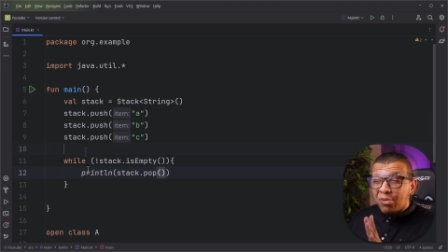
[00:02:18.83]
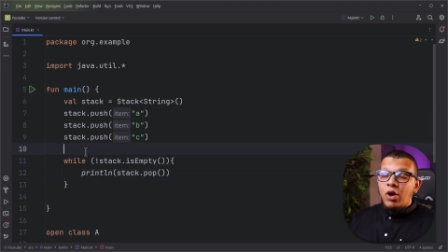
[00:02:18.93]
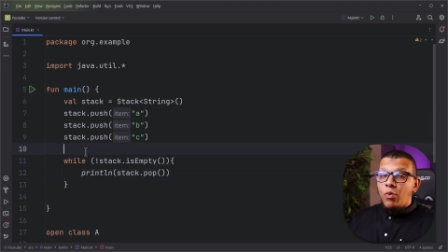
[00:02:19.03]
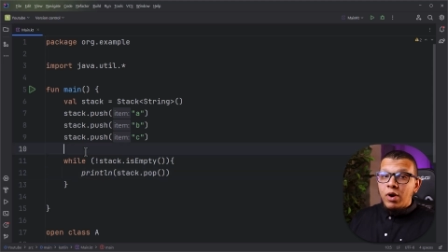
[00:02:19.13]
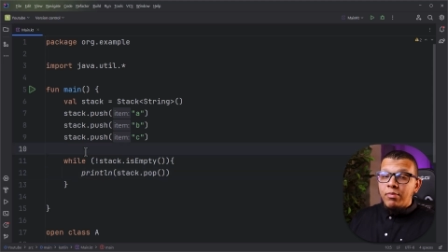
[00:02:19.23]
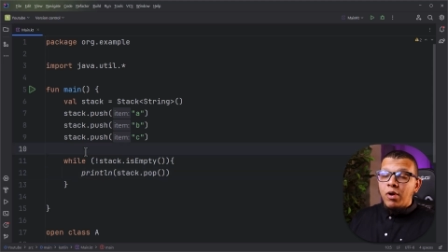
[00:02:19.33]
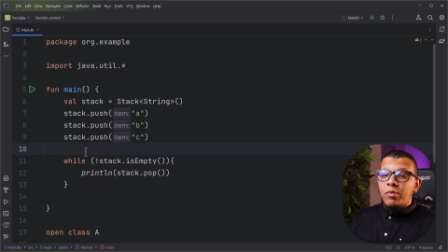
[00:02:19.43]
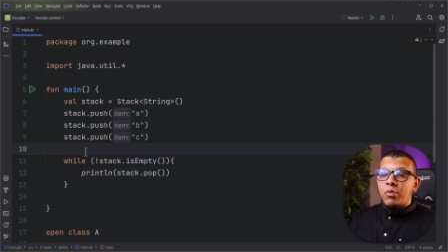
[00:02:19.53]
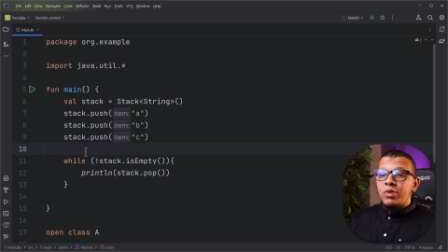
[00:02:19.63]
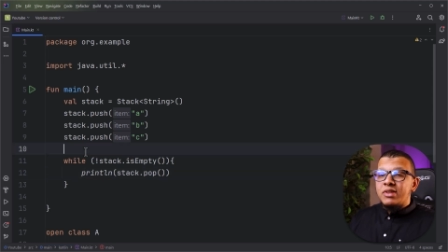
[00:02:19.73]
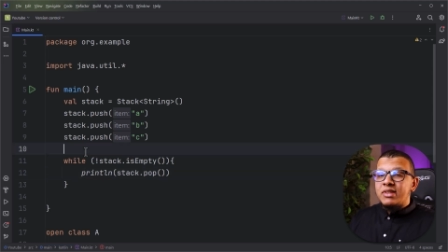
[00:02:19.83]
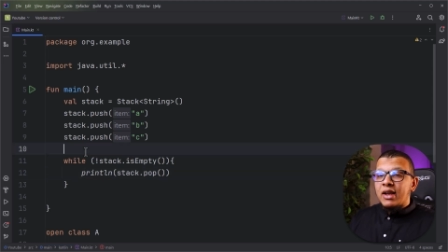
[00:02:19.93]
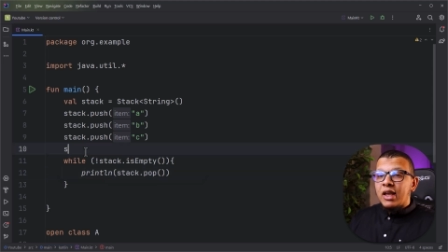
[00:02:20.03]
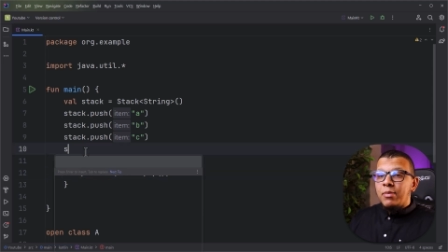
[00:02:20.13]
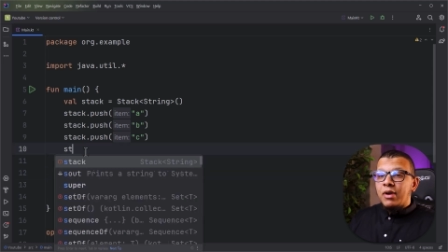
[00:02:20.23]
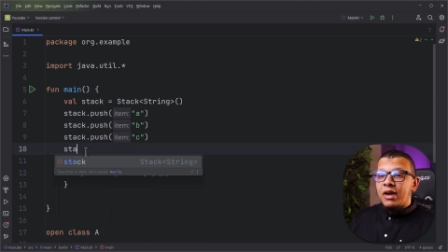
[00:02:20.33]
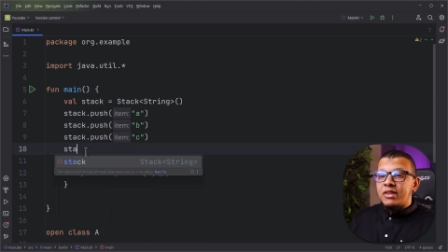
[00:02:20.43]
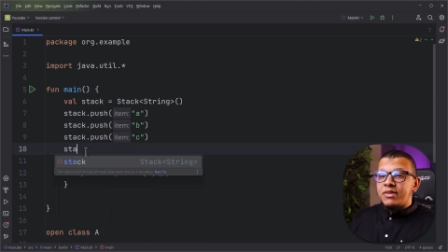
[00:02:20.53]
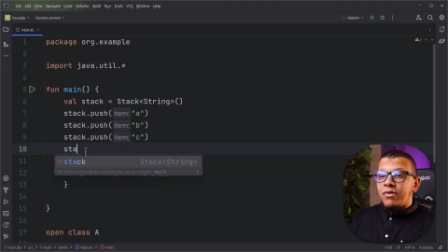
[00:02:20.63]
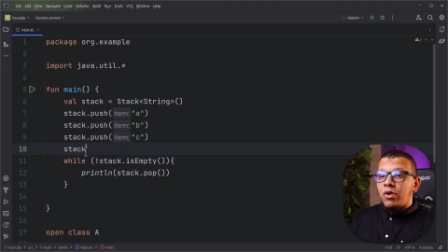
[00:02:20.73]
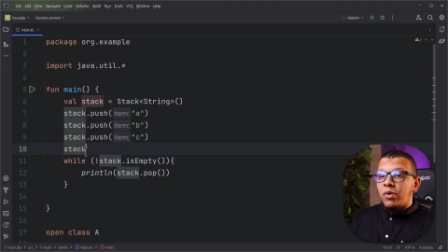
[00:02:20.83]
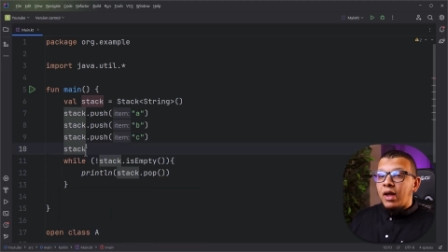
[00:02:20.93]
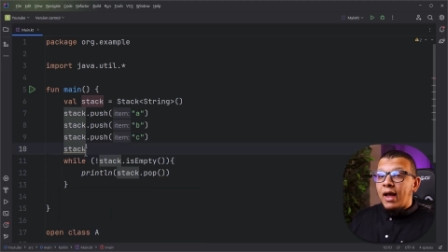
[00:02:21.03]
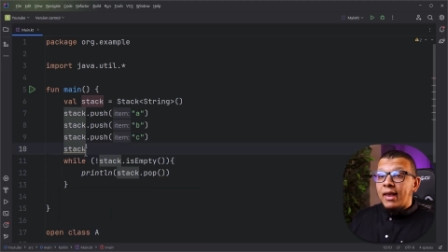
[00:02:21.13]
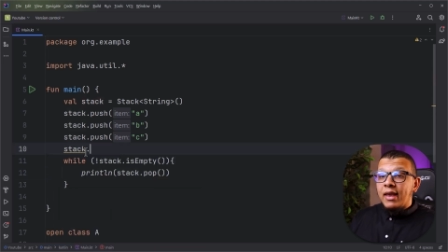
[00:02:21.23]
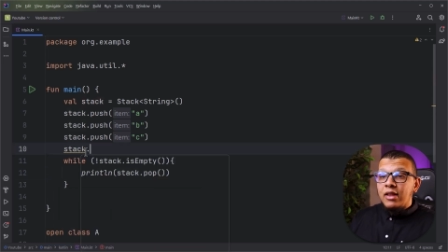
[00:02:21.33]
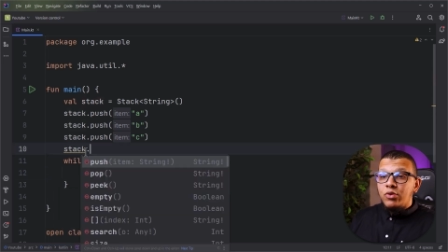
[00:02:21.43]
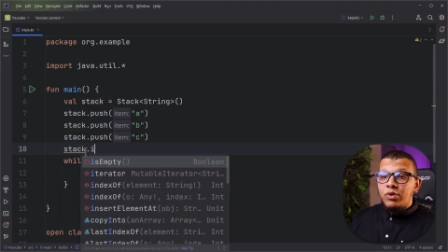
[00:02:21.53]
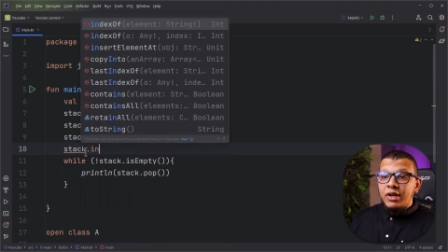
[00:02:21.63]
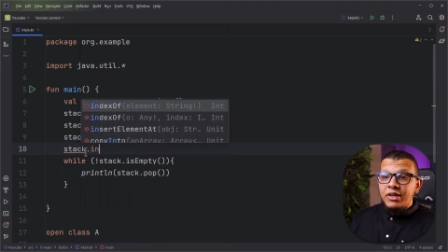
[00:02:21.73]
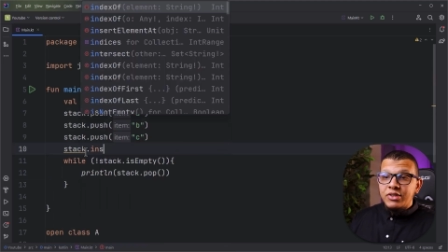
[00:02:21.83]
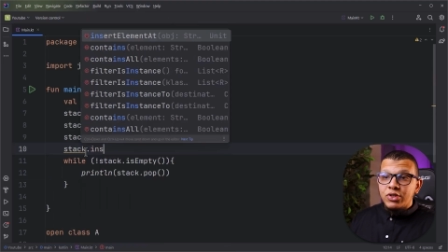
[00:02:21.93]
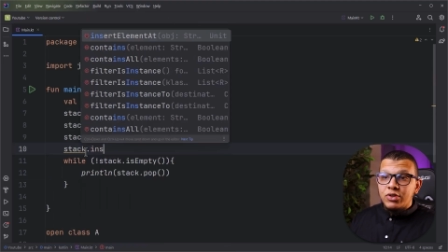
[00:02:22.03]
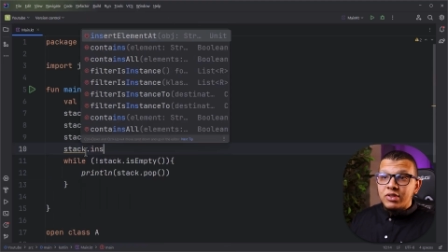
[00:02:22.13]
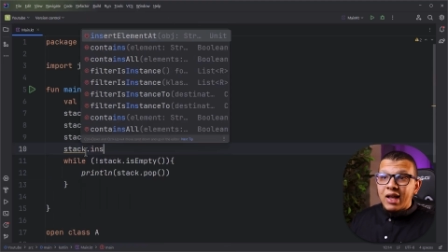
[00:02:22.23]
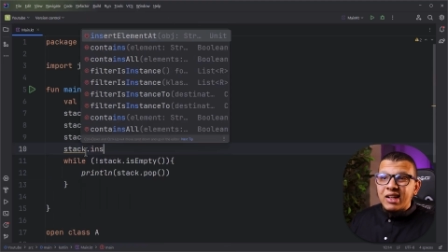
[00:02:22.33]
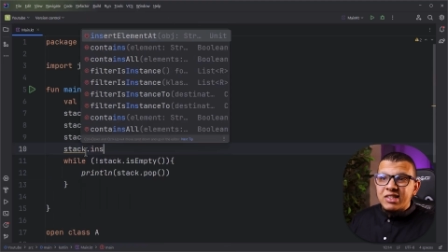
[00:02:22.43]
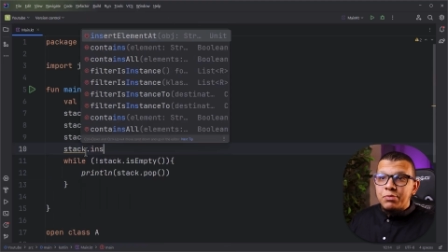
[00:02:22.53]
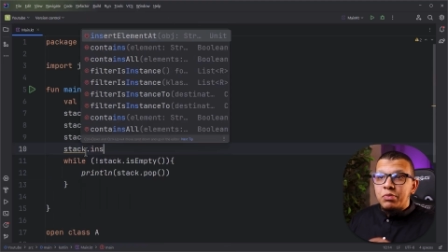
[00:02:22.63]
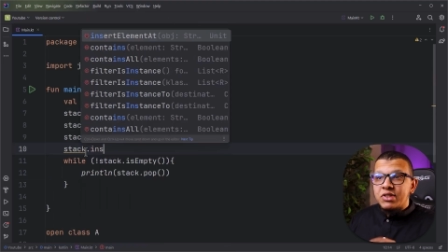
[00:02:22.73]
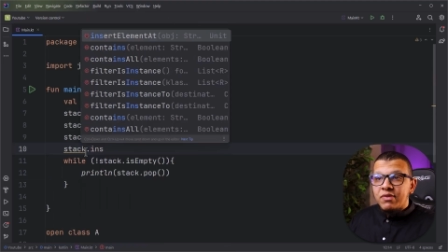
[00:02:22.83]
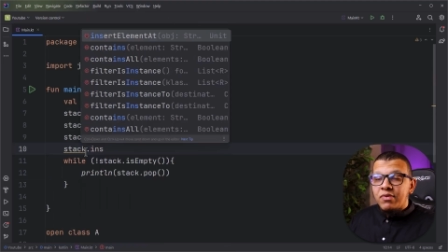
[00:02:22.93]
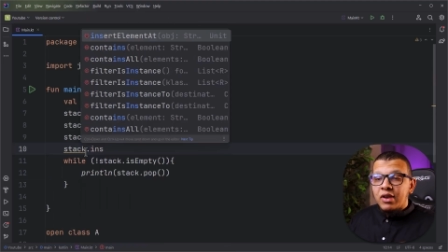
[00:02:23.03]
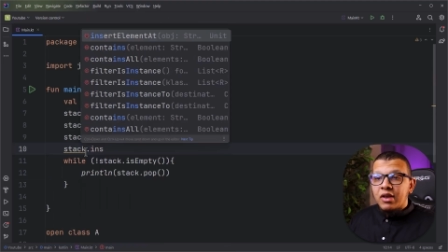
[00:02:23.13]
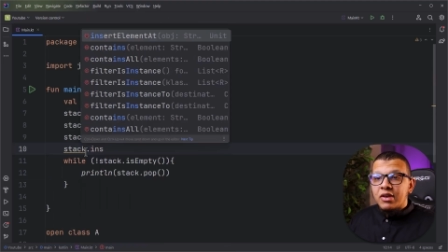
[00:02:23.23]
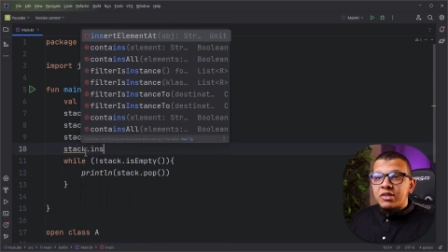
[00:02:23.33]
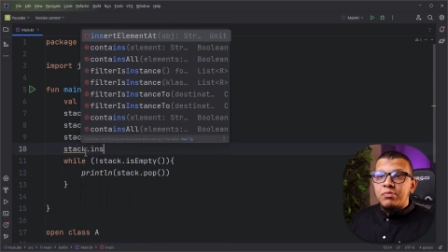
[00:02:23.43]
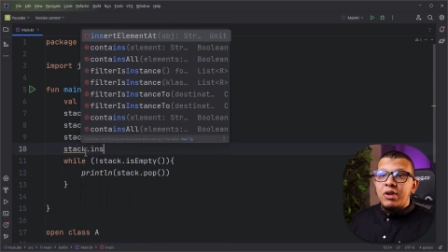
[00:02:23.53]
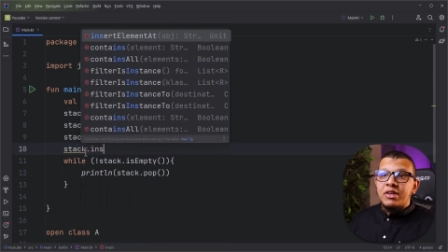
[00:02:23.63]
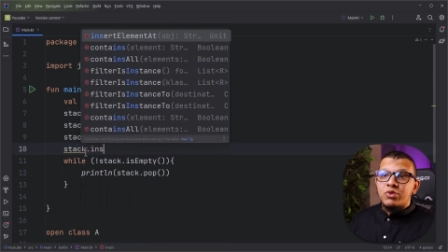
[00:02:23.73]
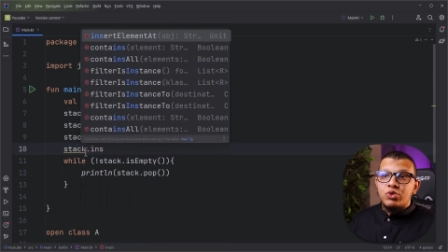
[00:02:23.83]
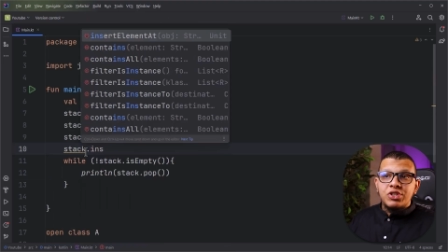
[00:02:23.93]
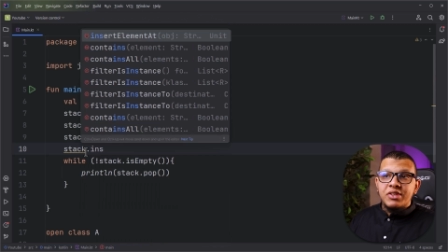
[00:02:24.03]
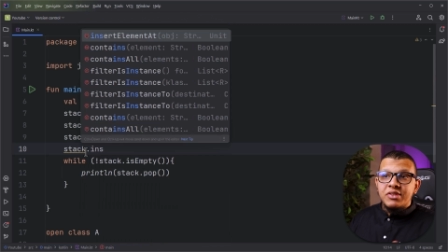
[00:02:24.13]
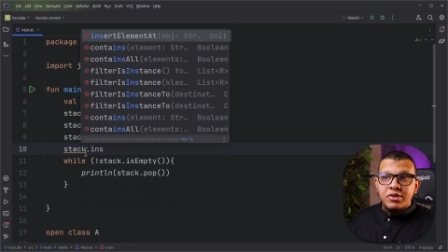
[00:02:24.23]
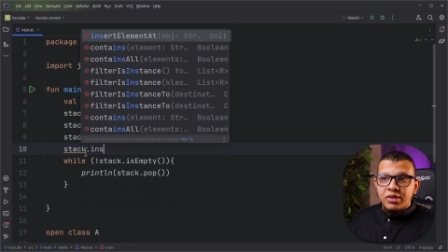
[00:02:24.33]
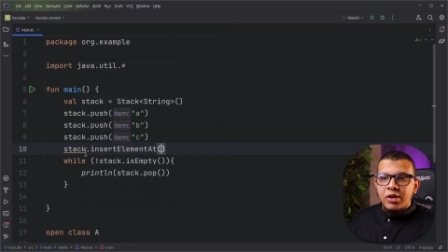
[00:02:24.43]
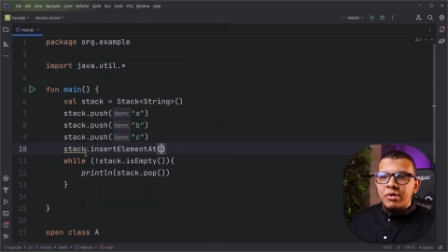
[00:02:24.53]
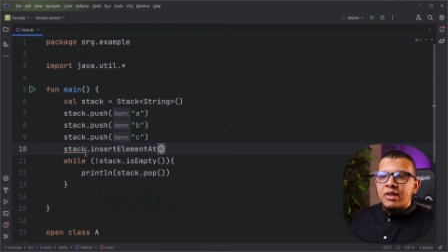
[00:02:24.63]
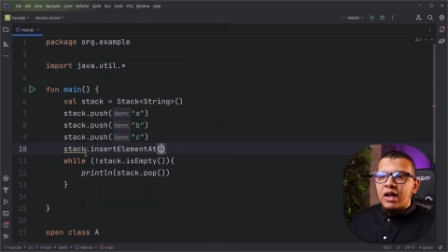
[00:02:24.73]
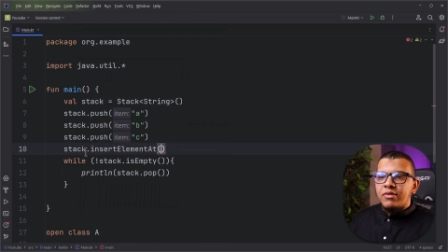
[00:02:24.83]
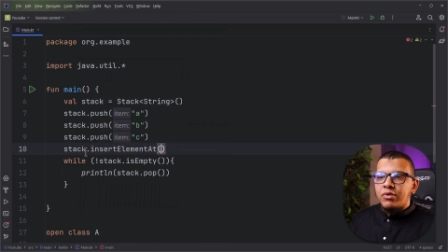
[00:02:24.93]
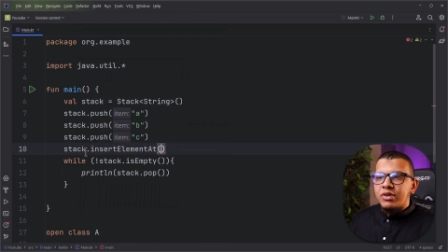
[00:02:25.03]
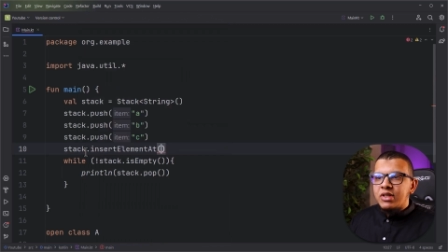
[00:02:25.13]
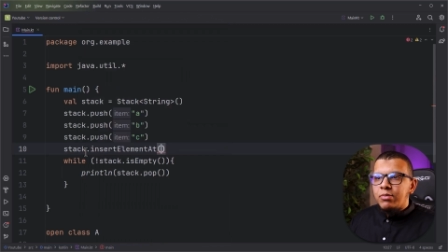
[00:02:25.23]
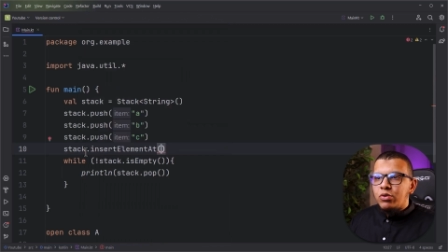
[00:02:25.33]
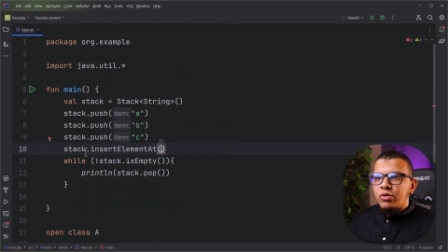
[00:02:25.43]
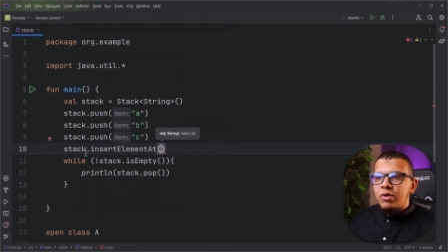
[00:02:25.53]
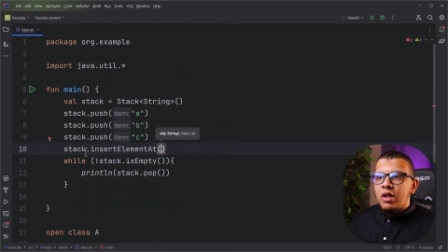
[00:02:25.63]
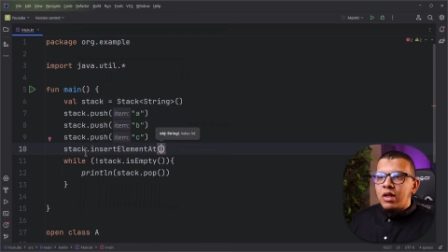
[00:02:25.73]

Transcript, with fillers: Now, one problem with the stack A P I is the following. I can do an insert at specific place, which is insert element at, for example.